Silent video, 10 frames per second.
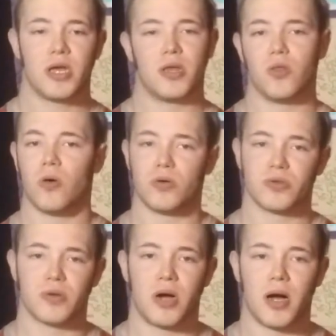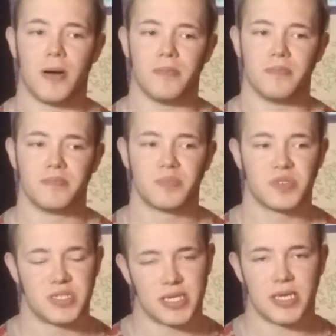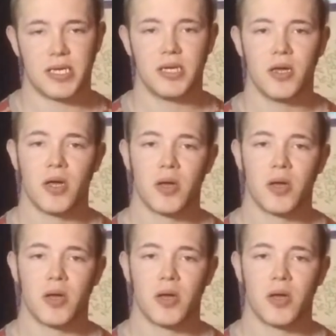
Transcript: and the whole um, city